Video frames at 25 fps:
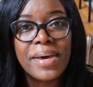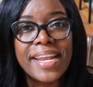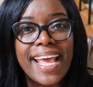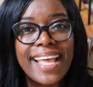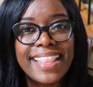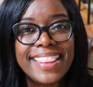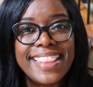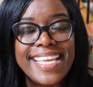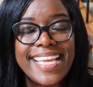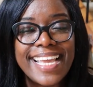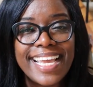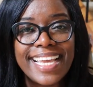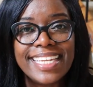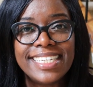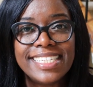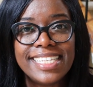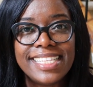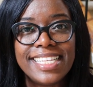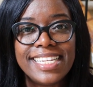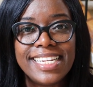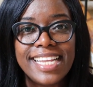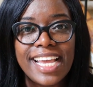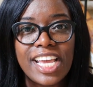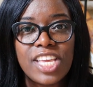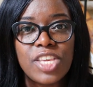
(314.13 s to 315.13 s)
But at the end
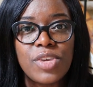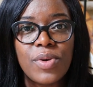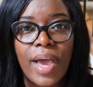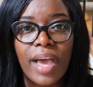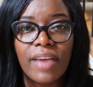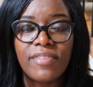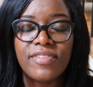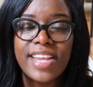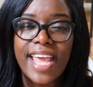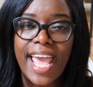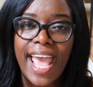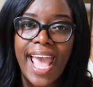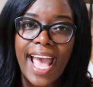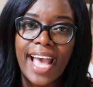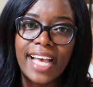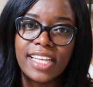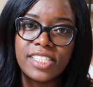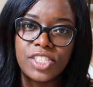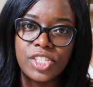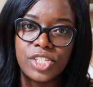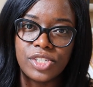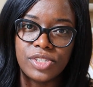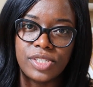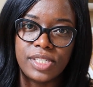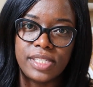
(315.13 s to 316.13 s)
of the day, you have to
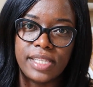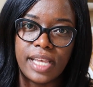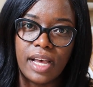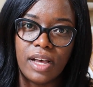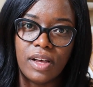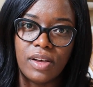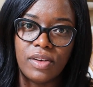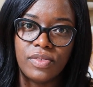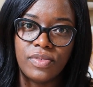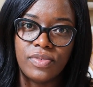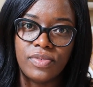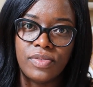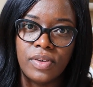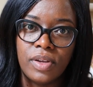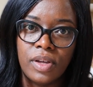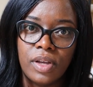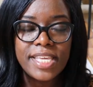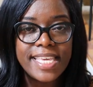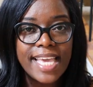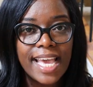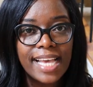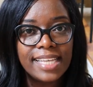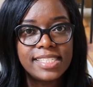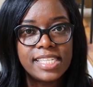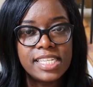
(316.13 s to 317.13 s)
ask yourself,
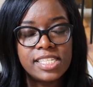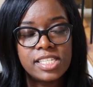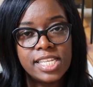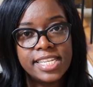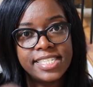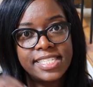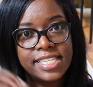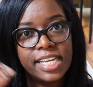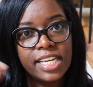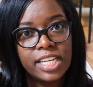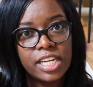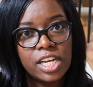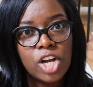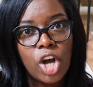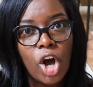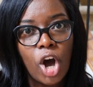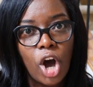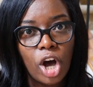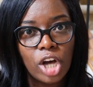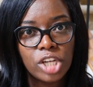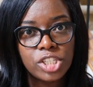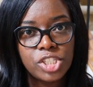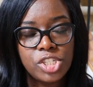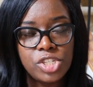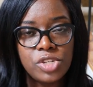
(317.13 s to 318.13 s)
yes, is it gonna
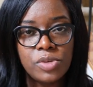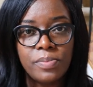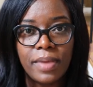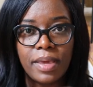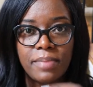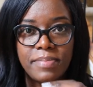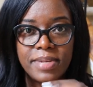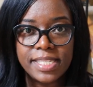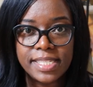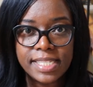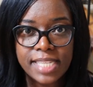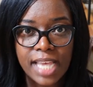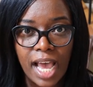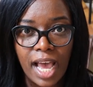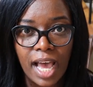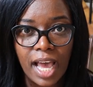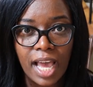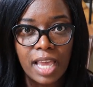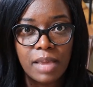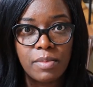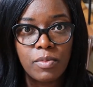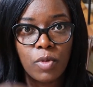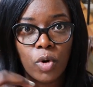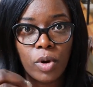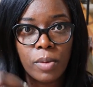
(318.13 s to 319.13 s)
cost you maybe
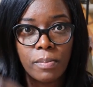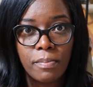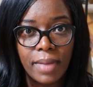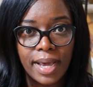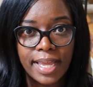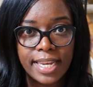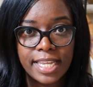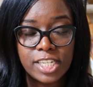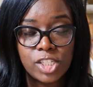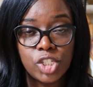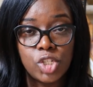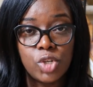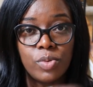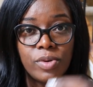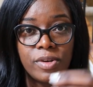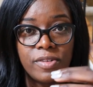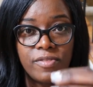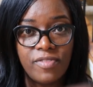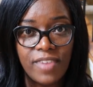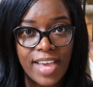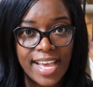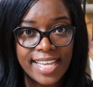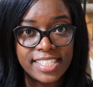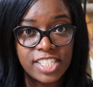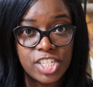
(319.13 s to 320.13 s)
time or money to
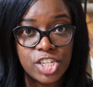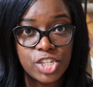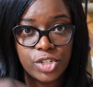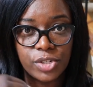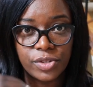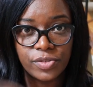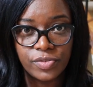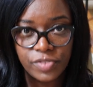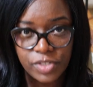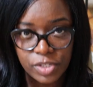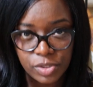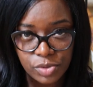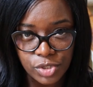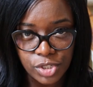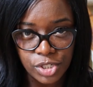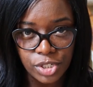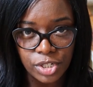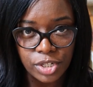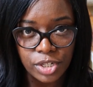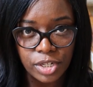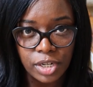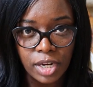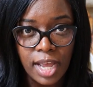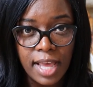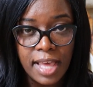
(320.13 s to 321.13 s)
invest in your
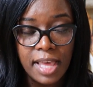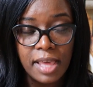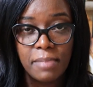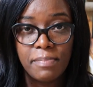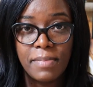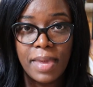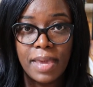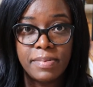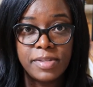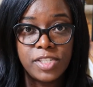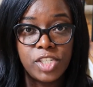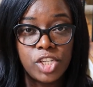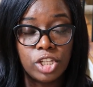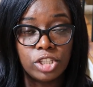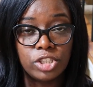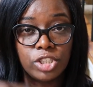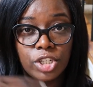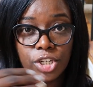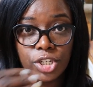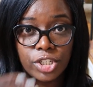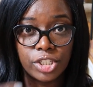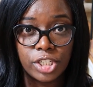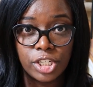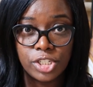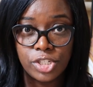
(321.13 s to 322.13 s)
future, maybe to
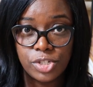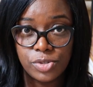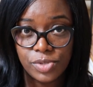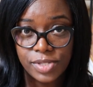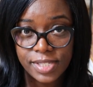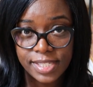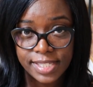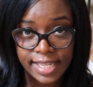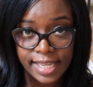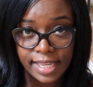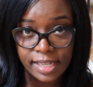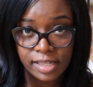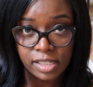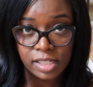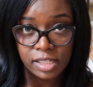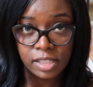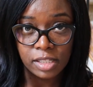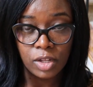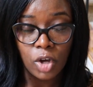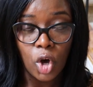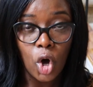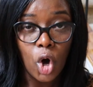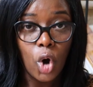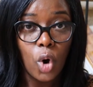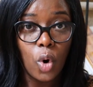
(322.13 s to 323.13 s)
learn a new
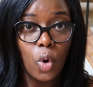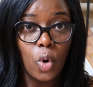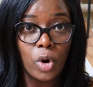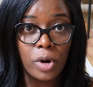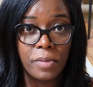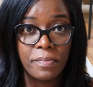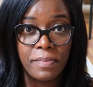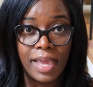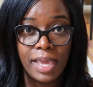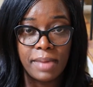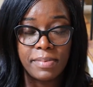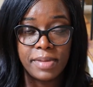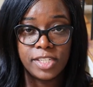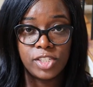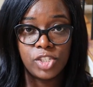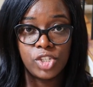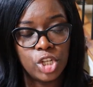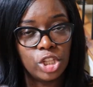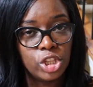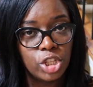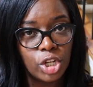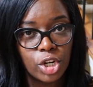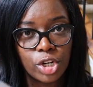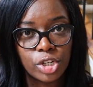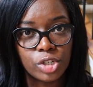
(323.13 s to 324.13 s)
skill, or maybe
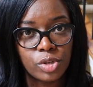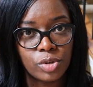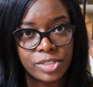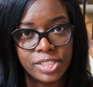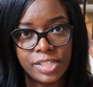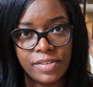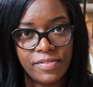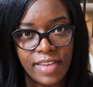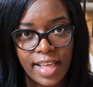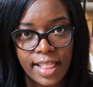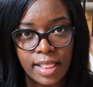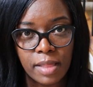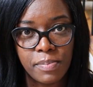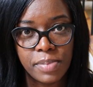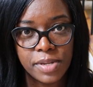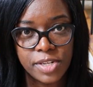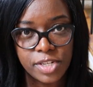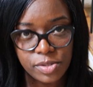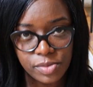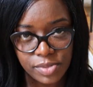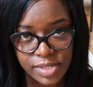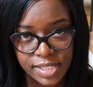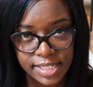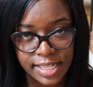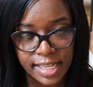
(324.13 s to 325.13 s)
to learn or develop a
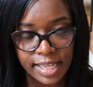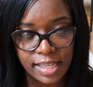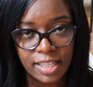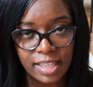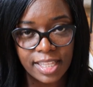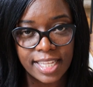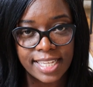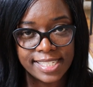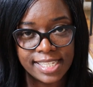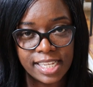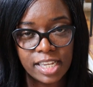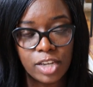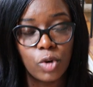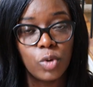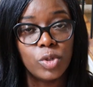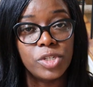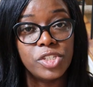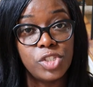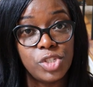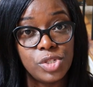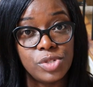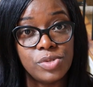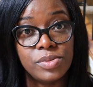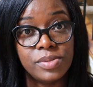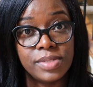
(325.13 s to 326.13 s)
new skill? Is it
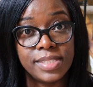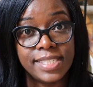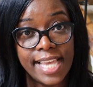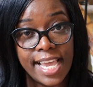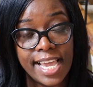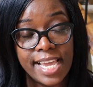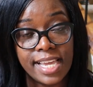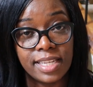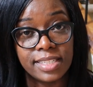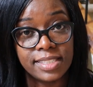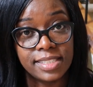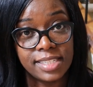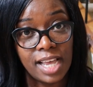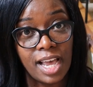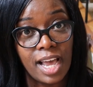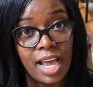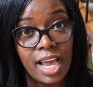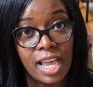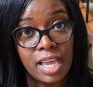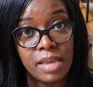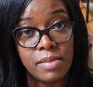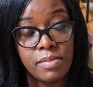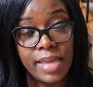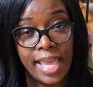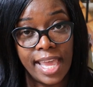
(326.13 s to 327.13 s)
going to take
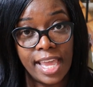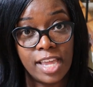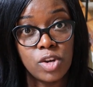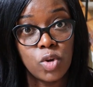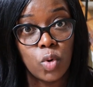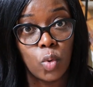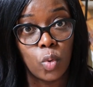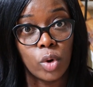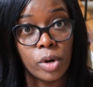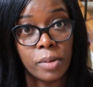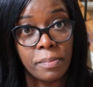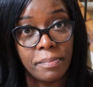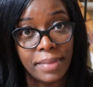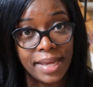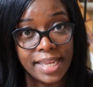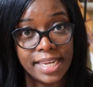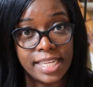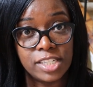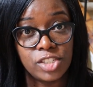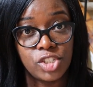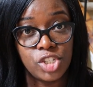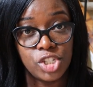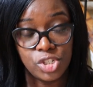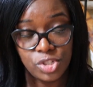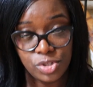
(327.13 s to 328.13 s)
time and or
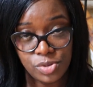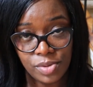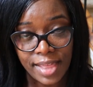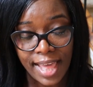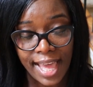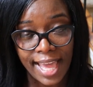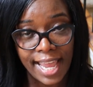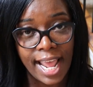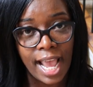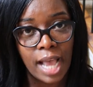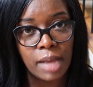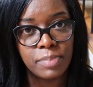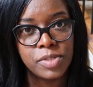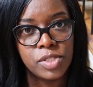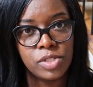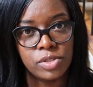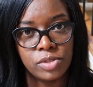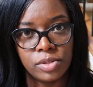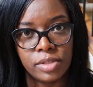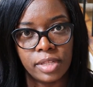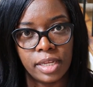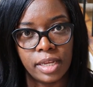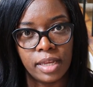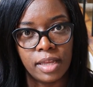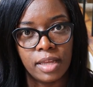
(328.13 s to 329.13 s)
money to do that?
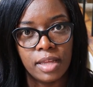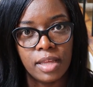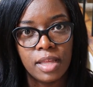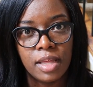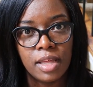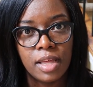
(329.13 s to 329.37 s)
Absolutely.